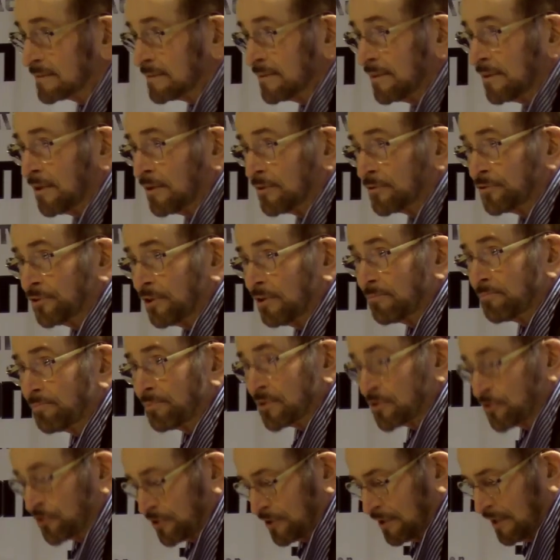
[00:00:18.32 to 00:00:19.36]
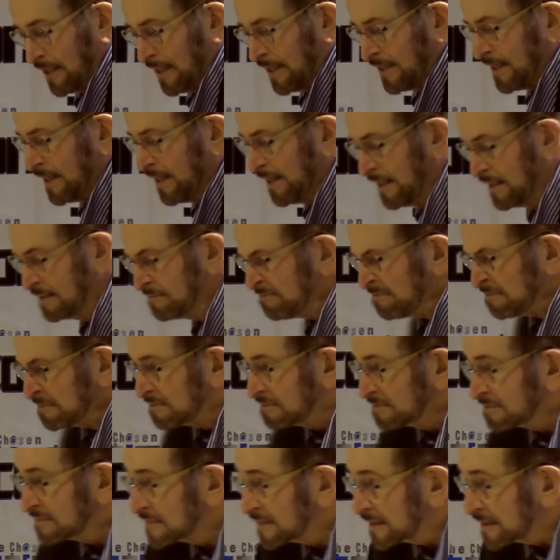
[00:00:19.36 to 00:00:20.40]
Oh, don't be shy. Don't be
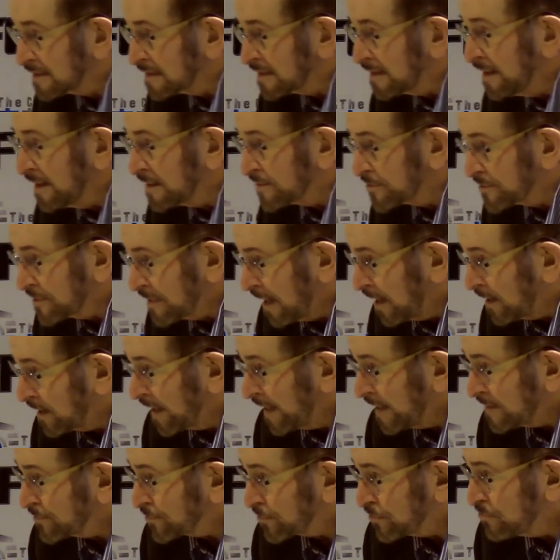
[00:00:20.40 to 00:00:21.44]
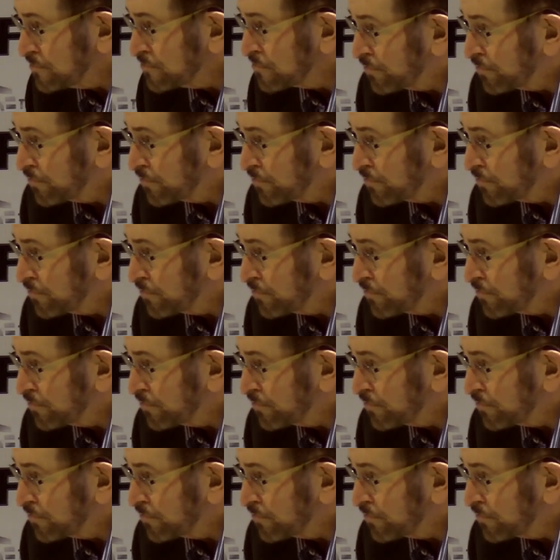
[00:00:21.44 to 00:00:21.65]
shy. Yes, I'll ask you